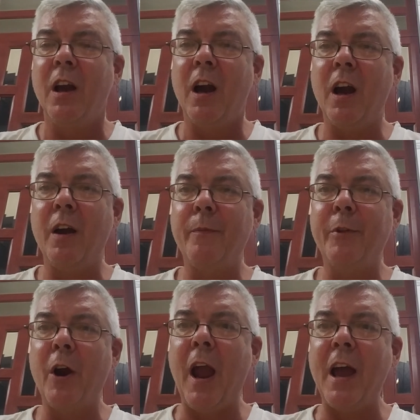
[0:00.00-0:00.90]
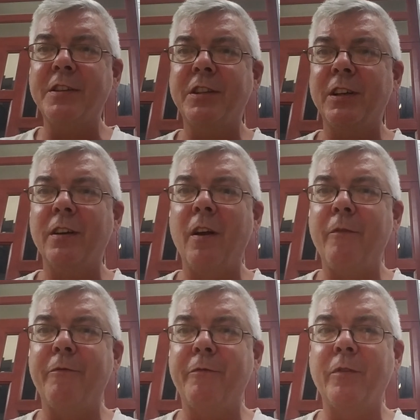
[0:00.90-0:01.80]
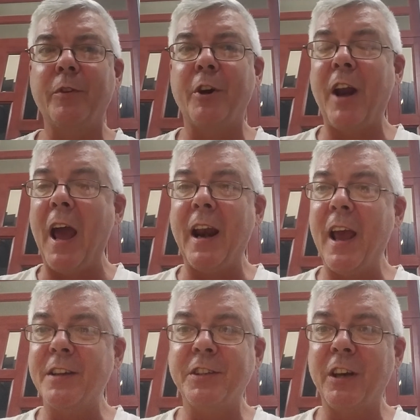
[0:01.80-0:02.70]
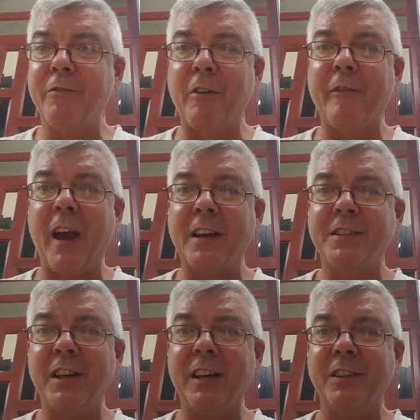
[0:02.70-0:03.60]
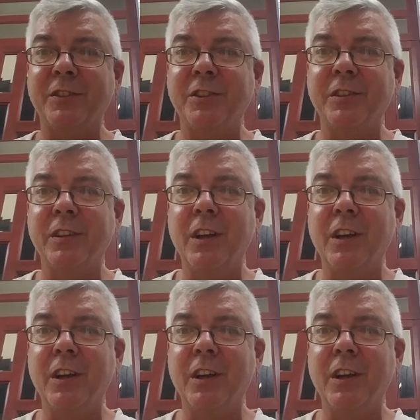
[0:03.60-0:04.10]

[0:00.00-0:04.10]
They're not asking for vaccines.